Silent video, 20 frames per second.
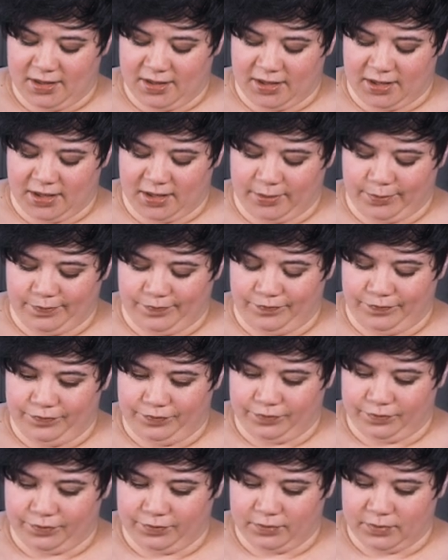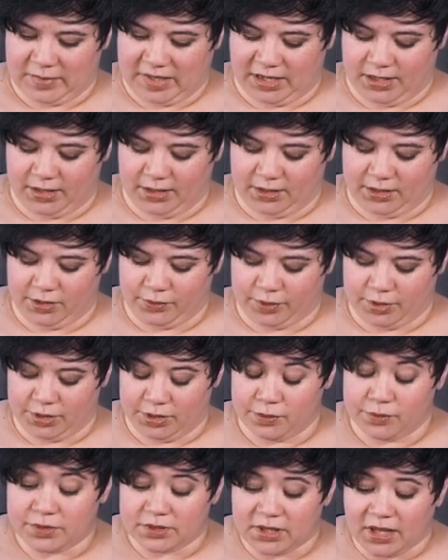Um, and you can
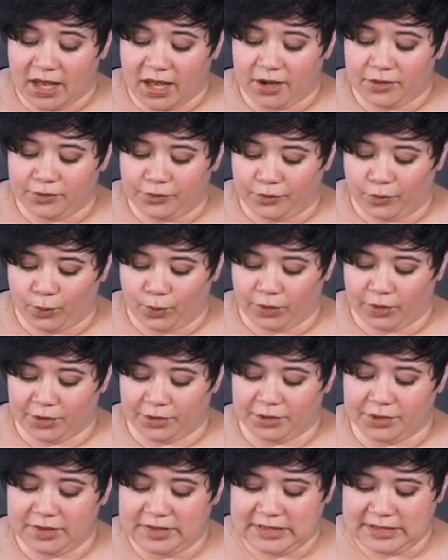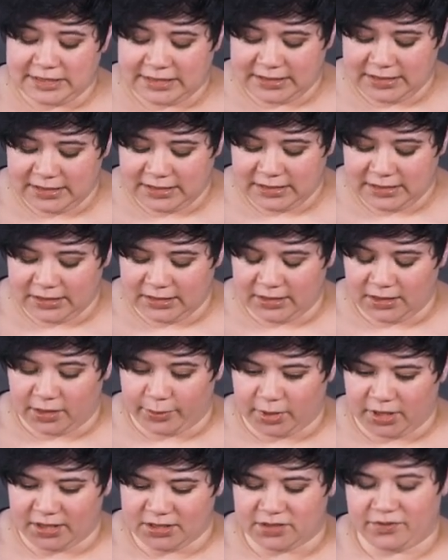use that for tea.
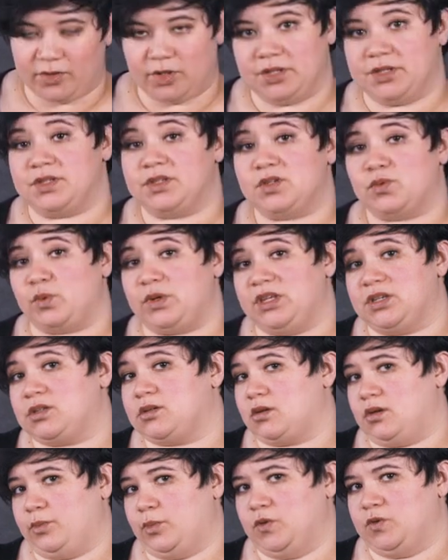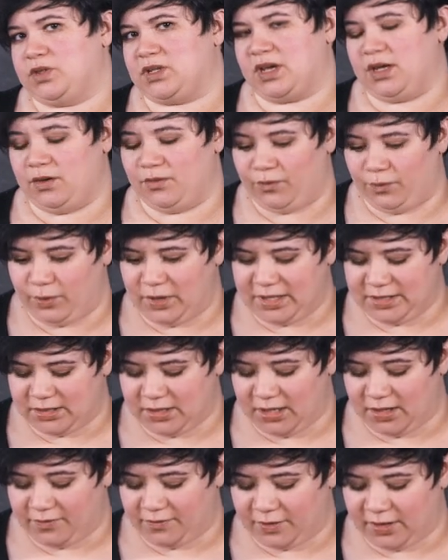Um, it has a very sweet, almost kind of
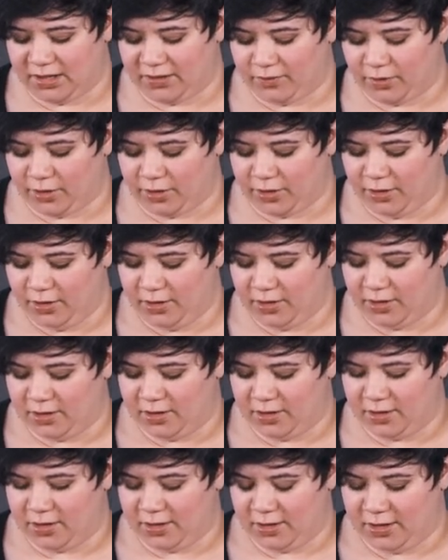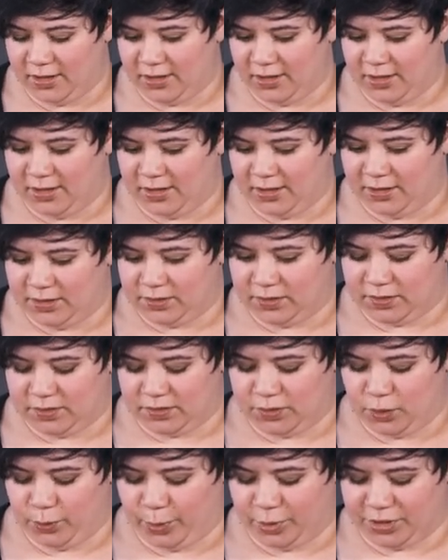raisiny flavor.
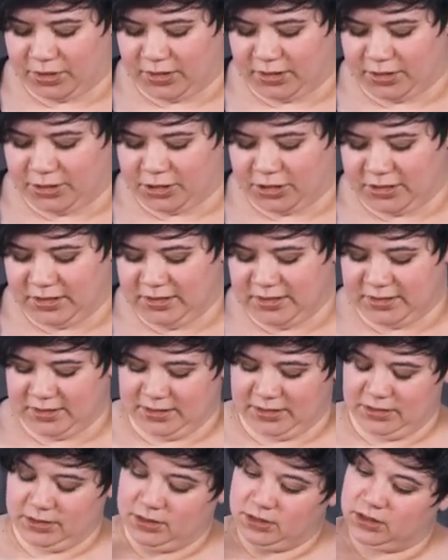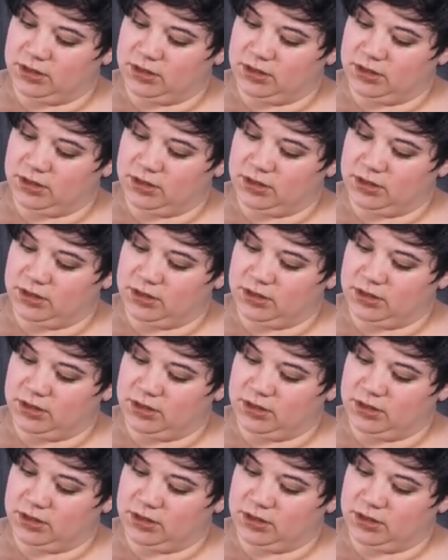Super delicious.